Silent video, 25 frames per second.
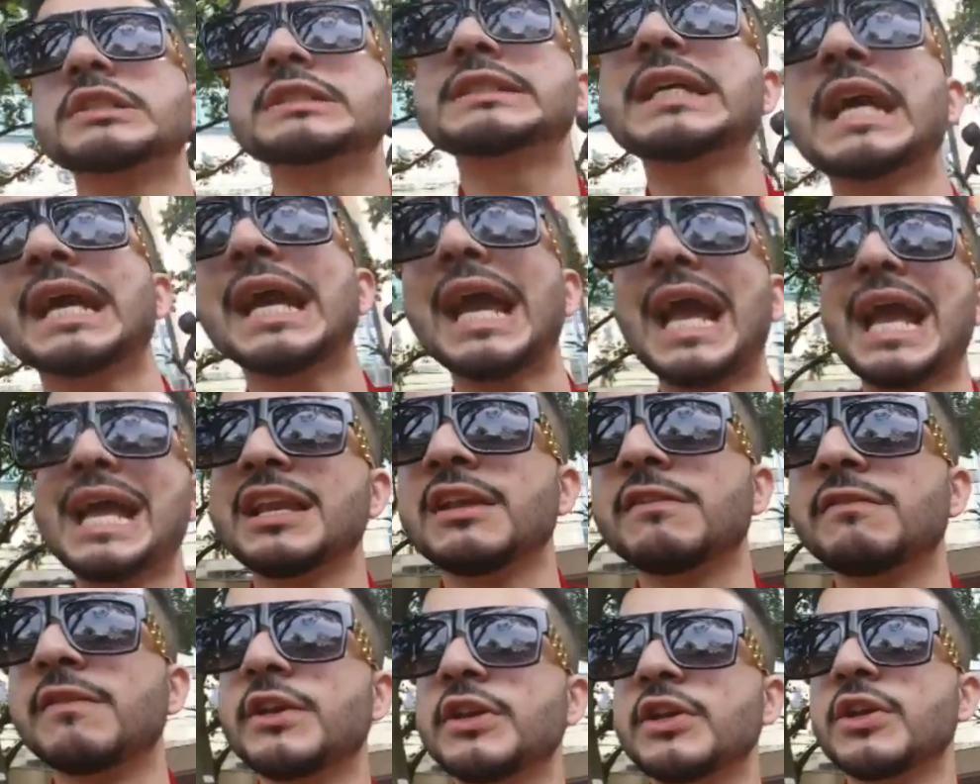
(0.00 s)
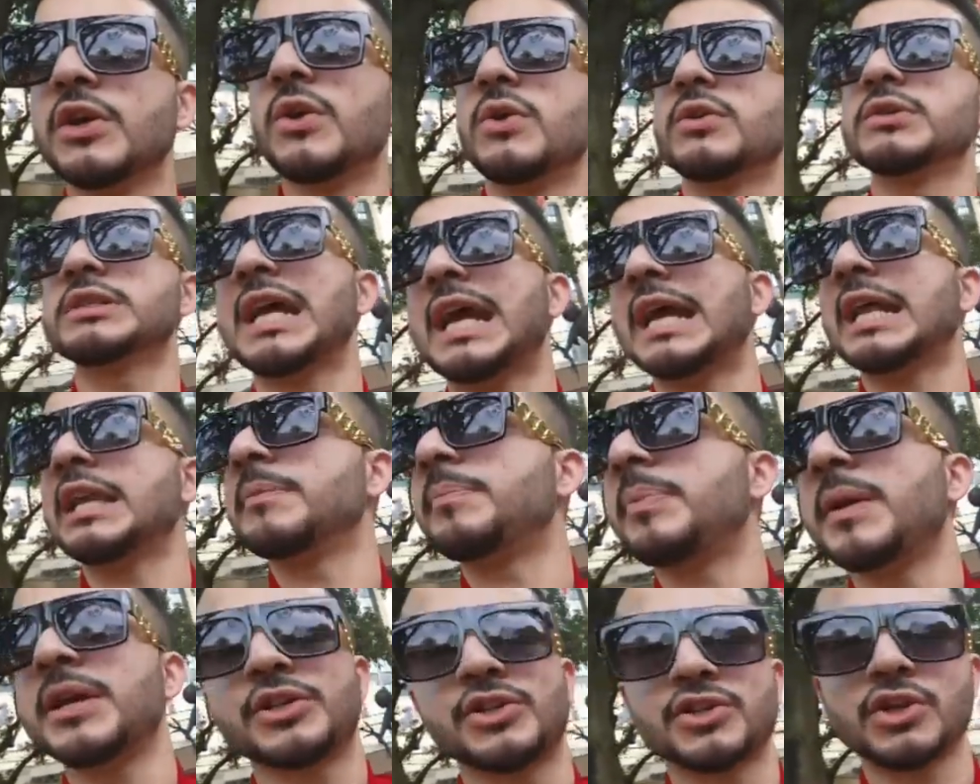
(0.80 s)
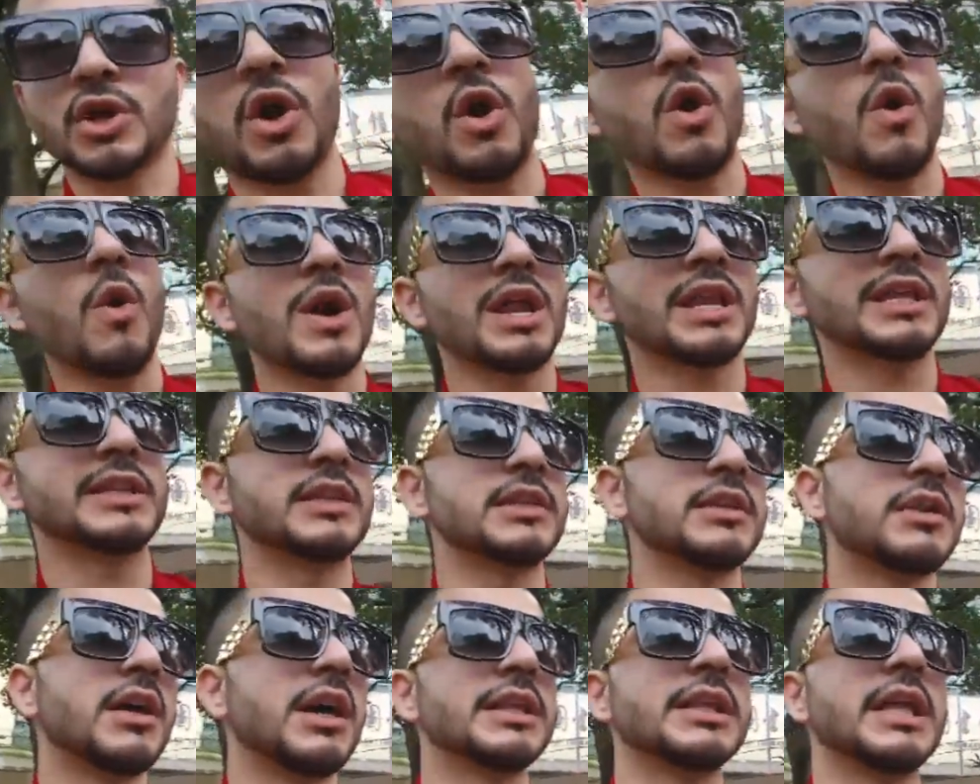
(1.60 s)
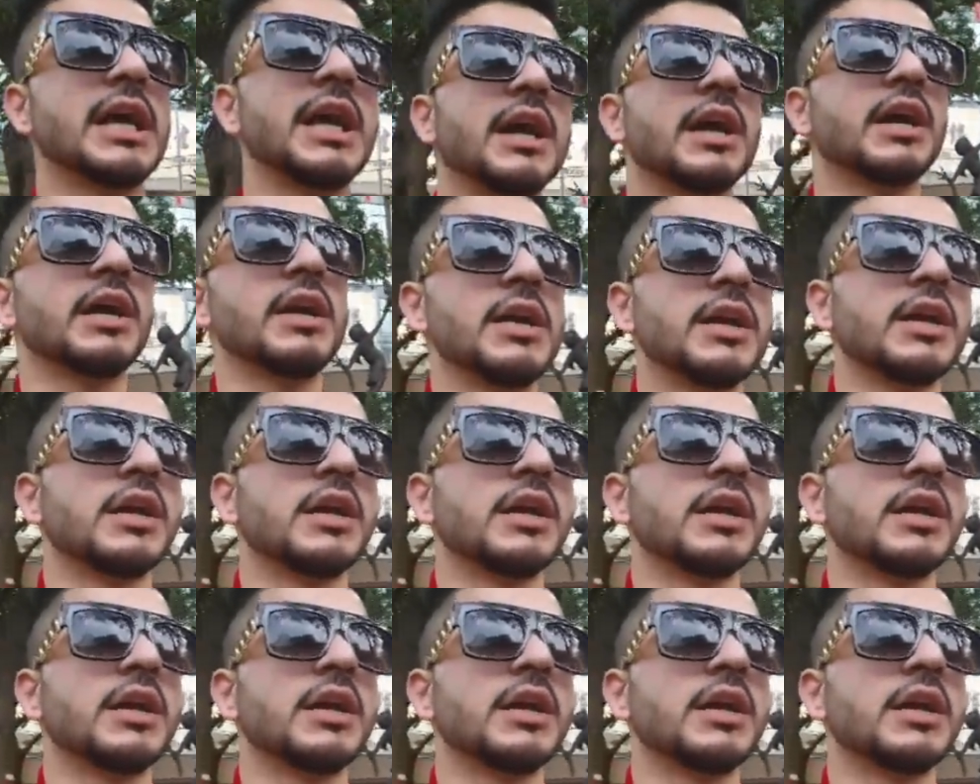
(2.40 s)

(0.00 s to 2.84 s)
to take any videos, any picture, or anything like that.